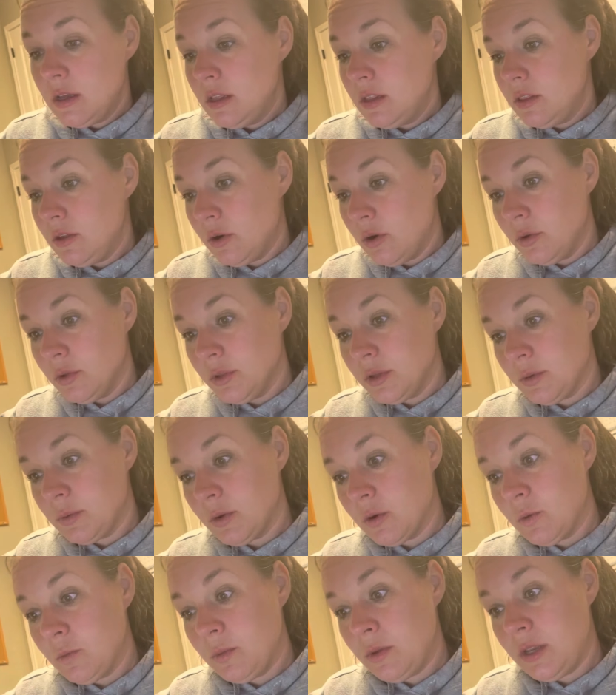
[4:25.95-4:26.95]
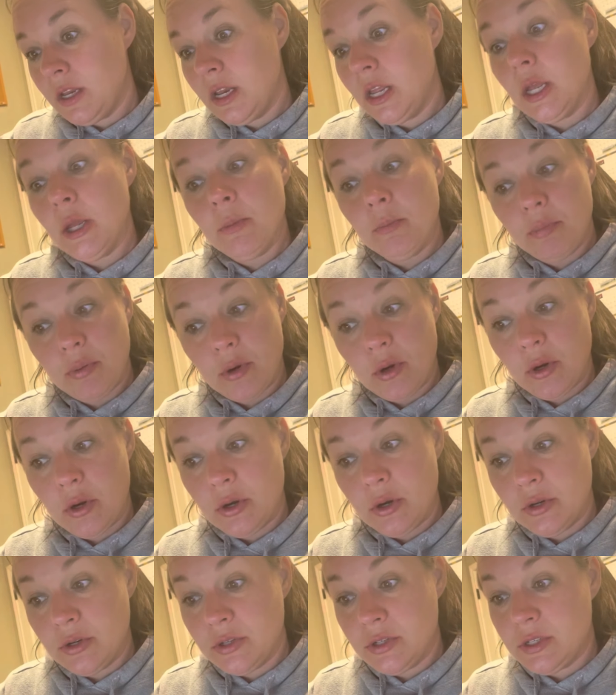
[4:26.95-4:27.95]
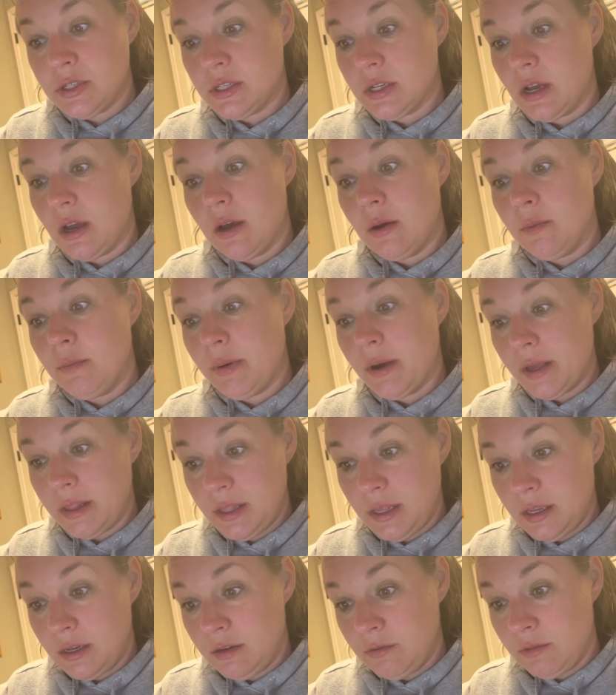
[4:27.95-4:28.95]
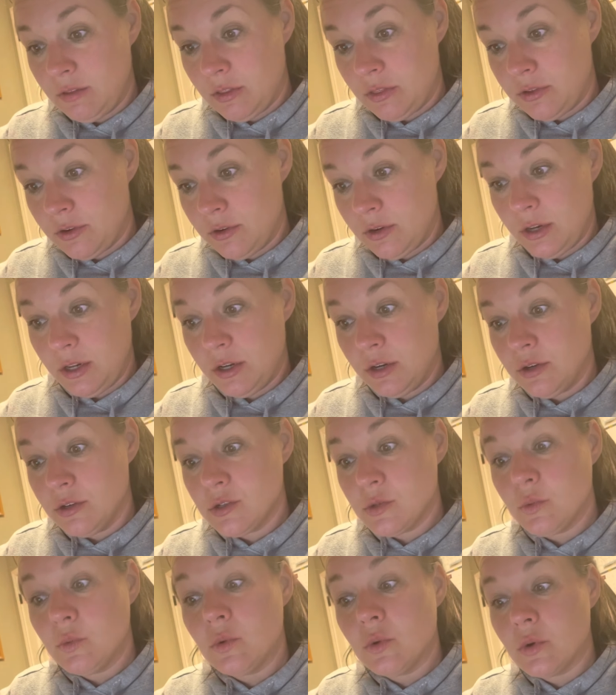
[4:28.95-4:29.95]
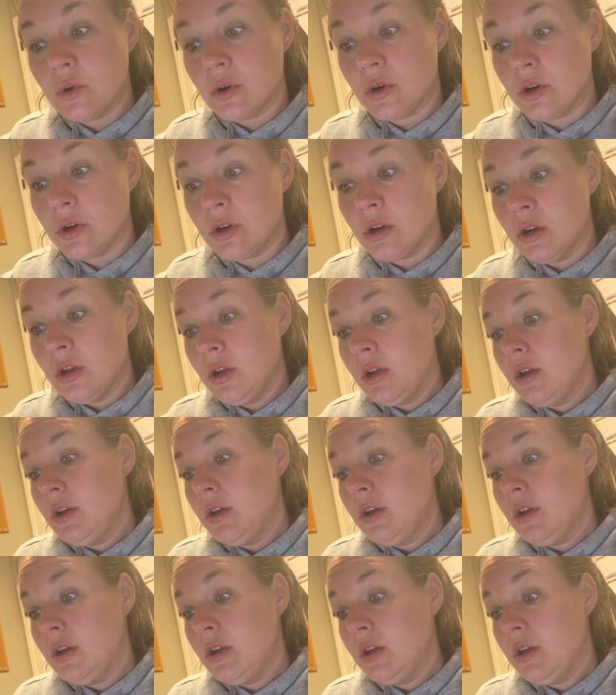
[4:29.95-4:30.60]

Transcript: the holy roman emperors uh, by the end of the 30 years war